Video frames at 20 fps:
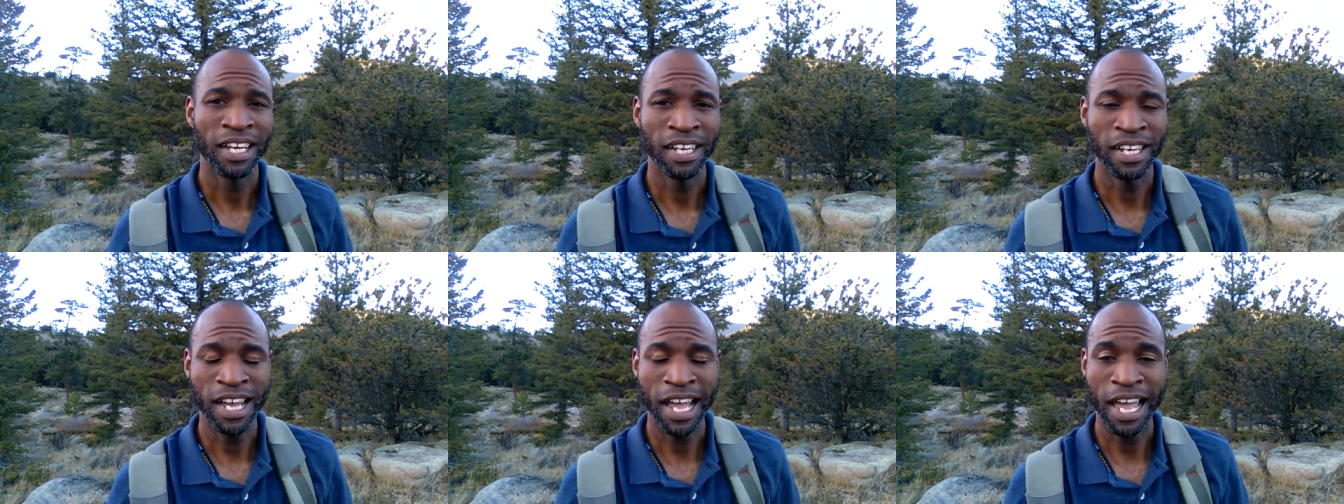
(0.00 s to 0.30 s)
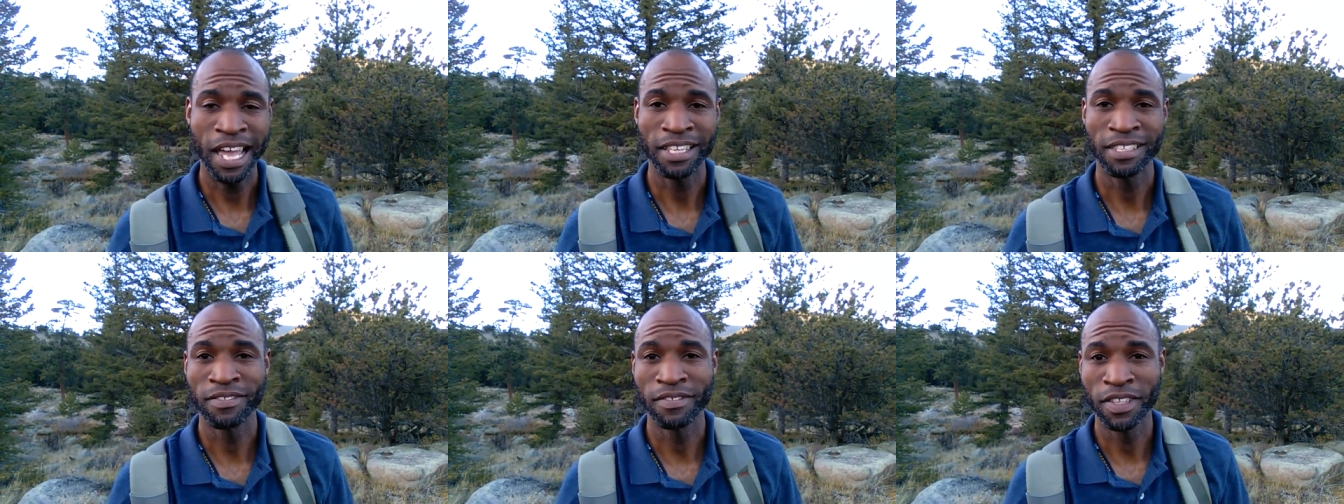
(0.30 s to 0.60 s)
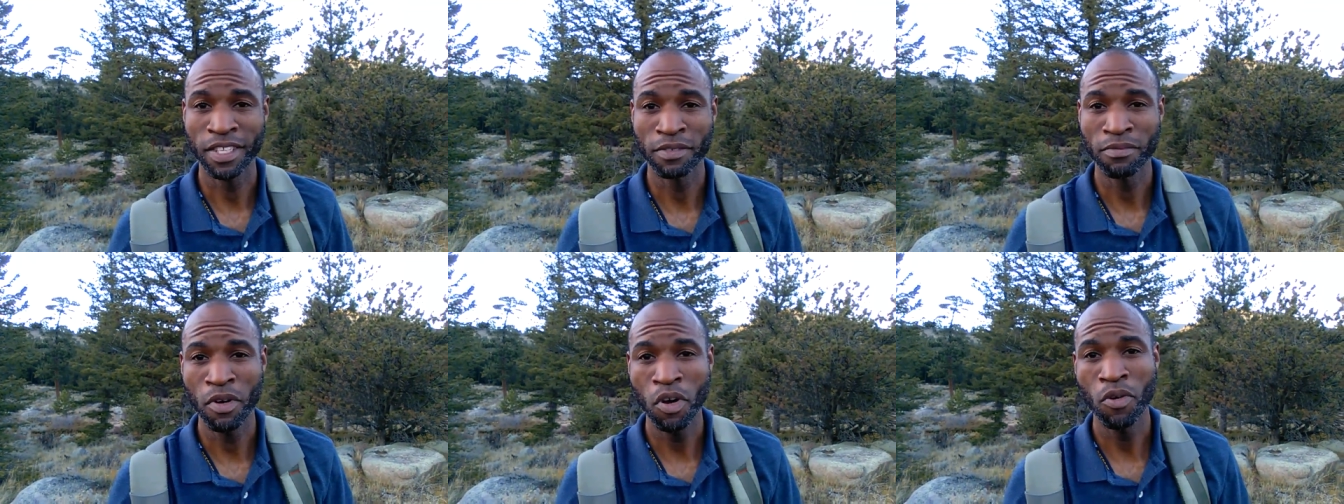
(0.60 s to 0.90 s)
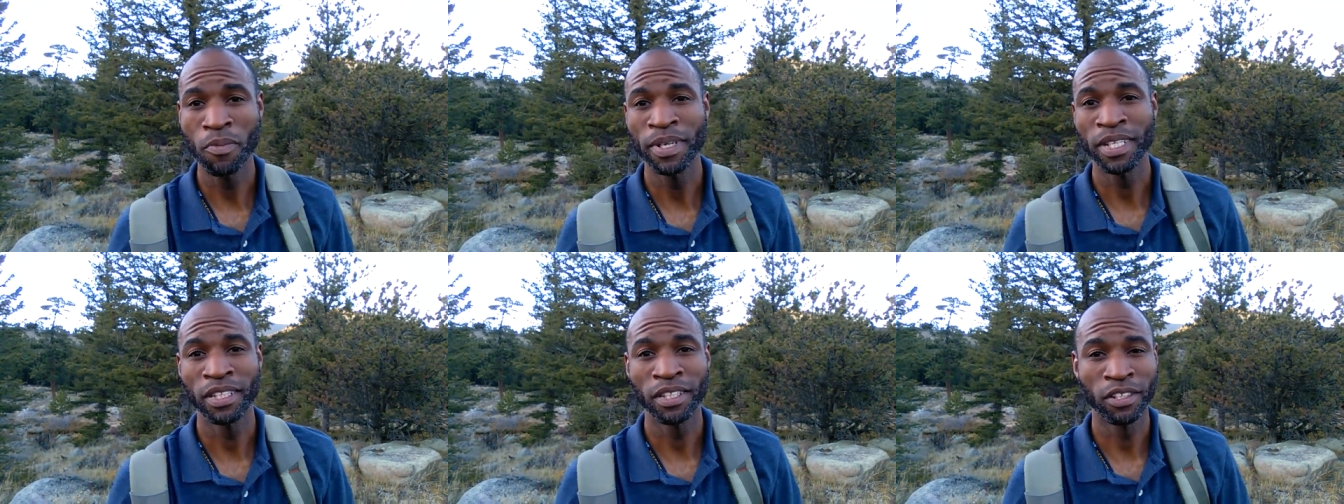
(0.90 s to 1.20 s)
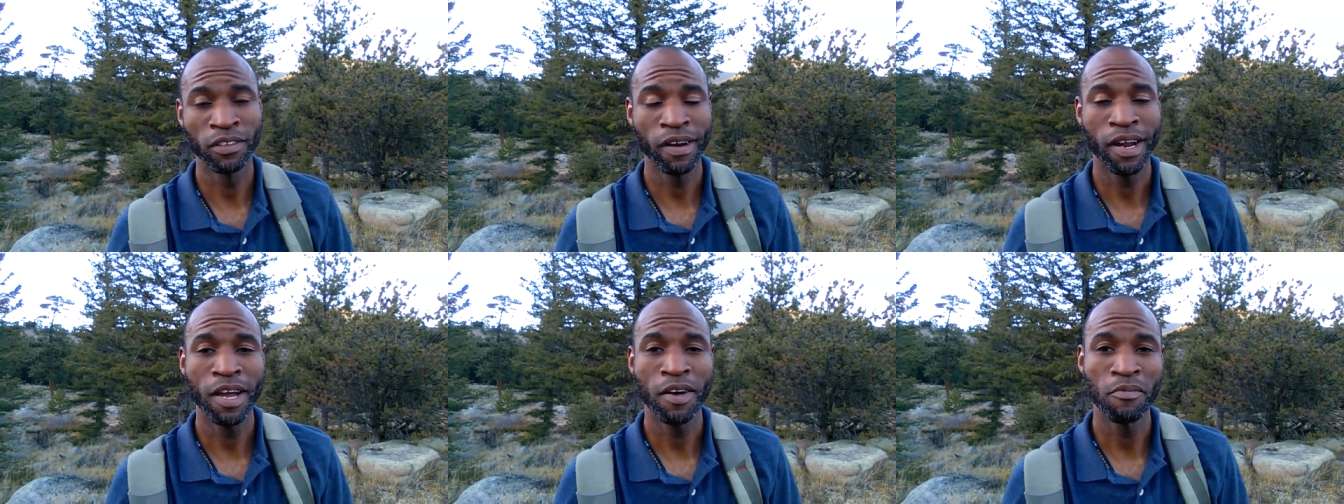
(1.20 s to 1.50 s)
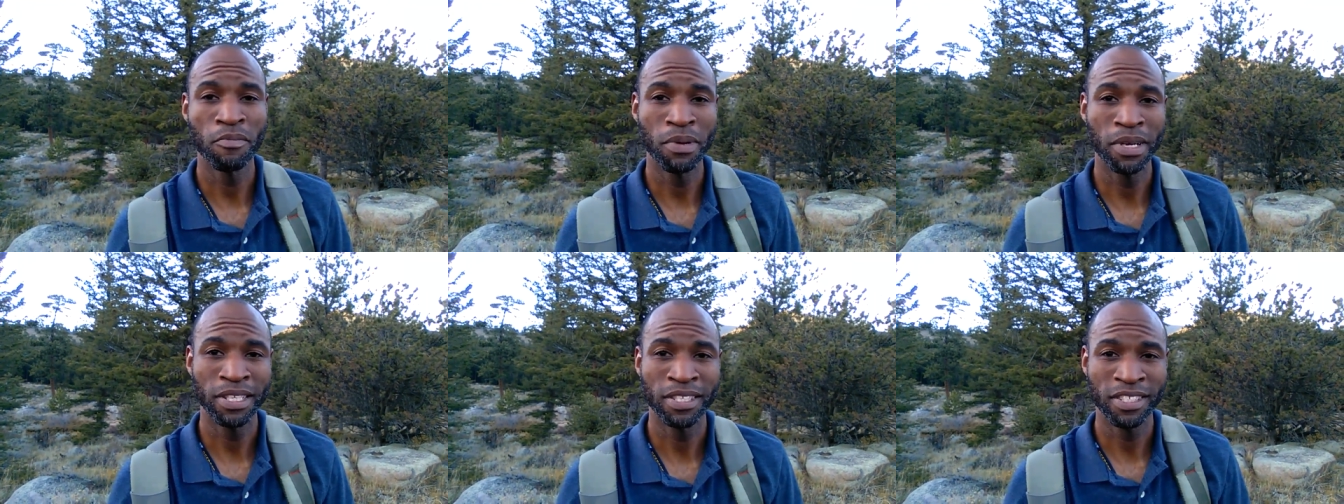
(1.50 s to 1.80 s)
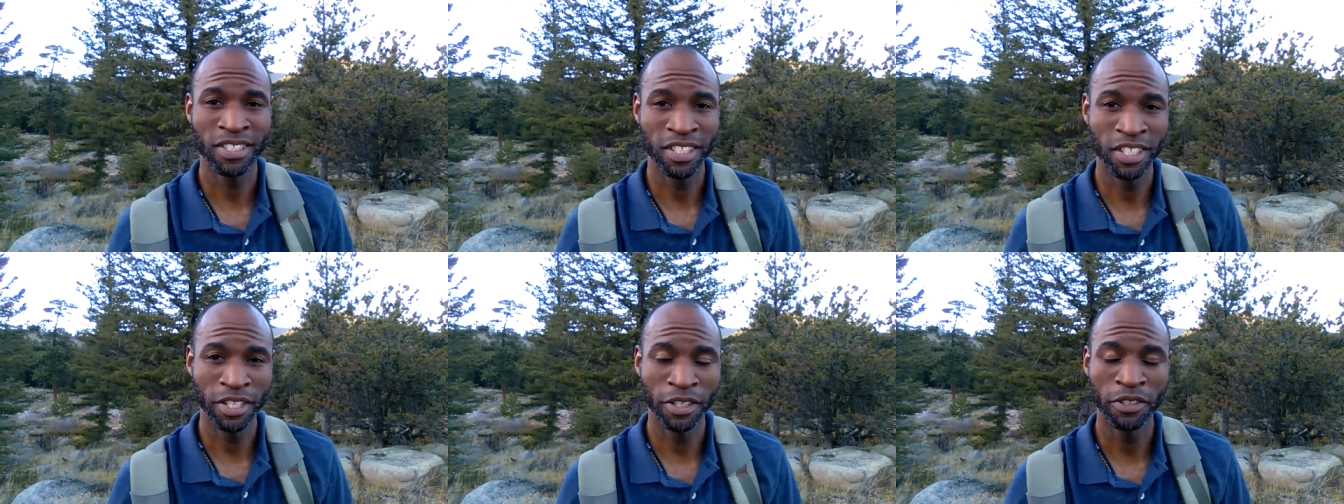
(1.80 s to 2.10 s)
uh, as of this moment, the Greyhound bus
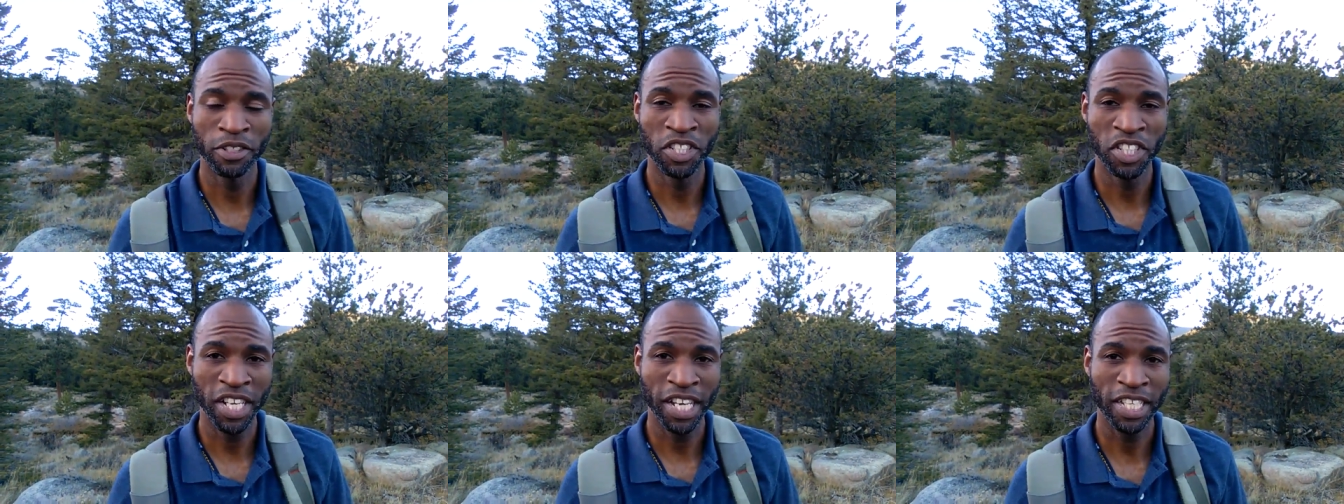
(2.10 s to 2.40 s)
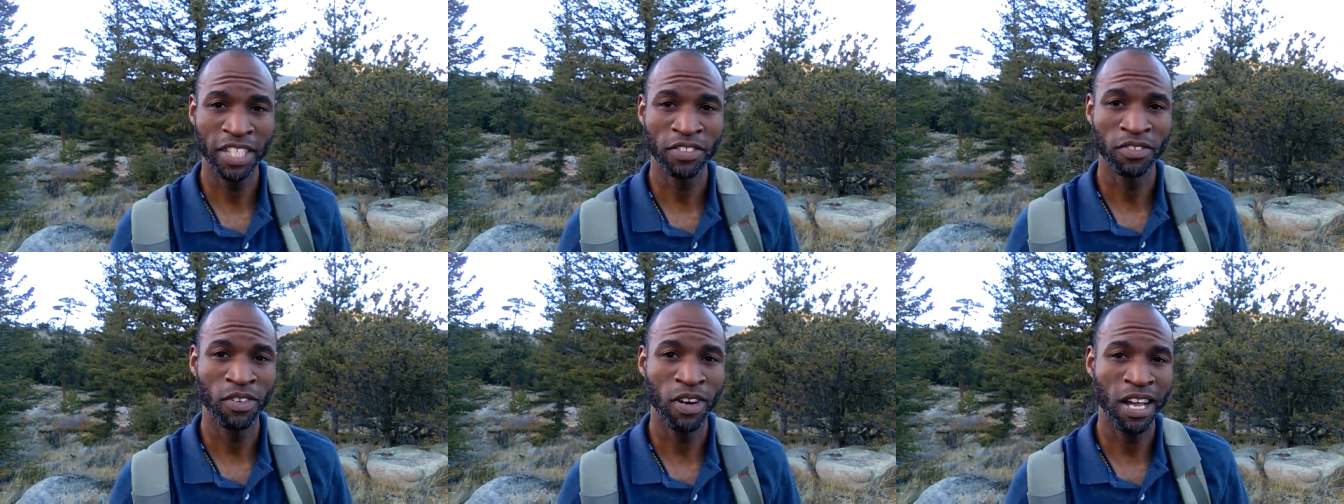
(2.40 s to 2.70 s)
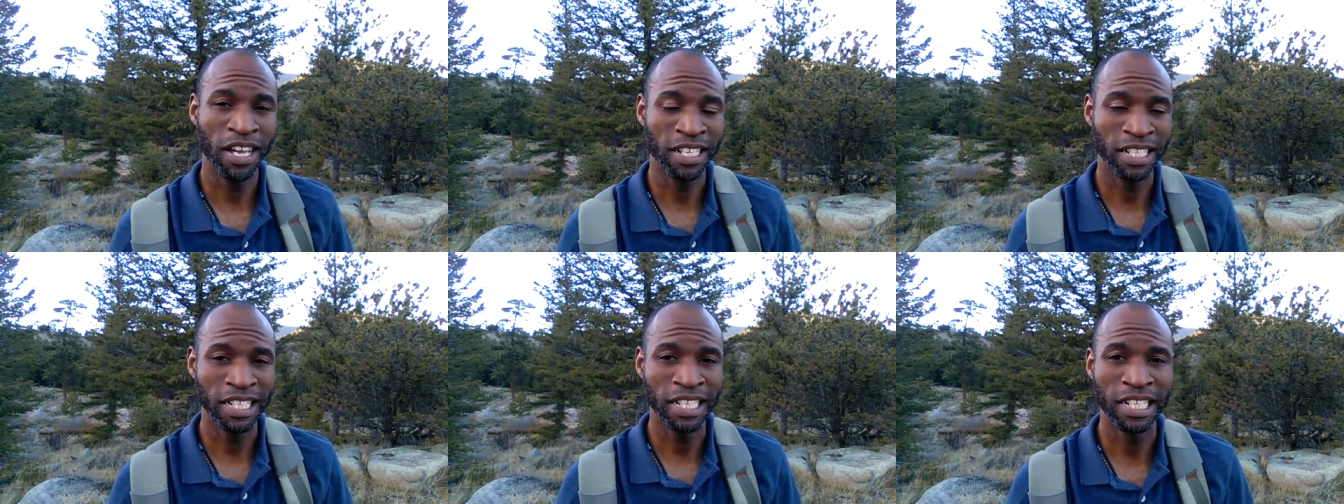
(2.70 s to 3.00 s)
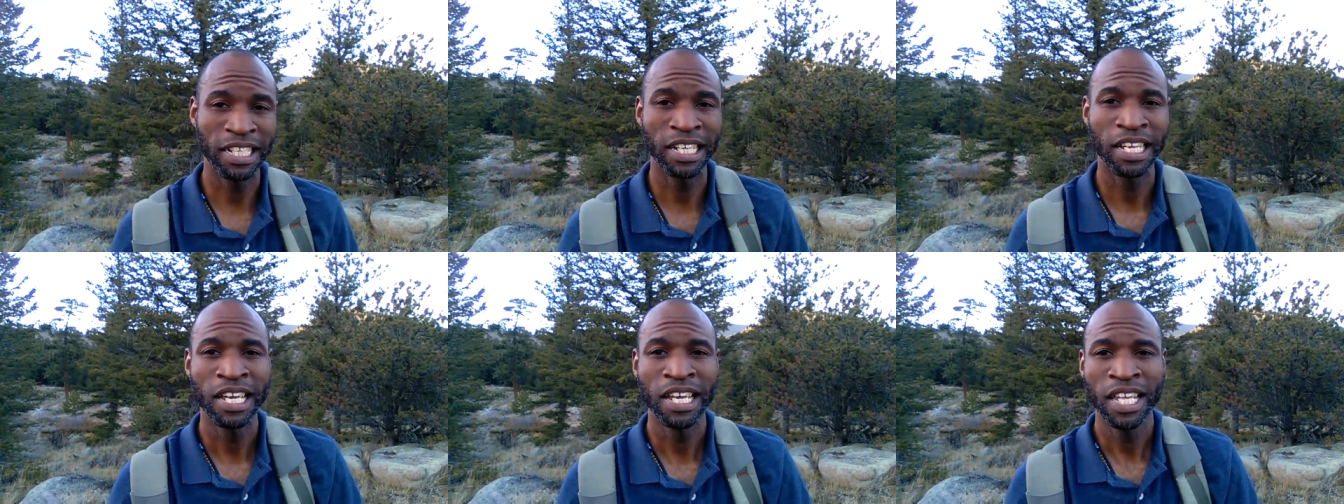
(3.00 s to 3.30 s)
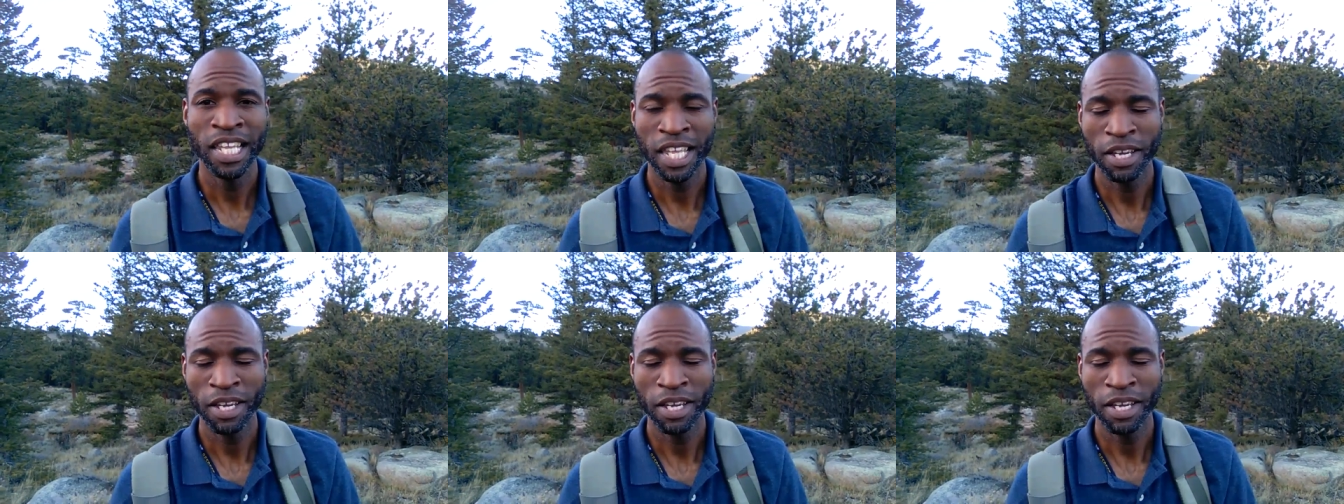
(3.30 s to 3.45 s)
still checks for ID.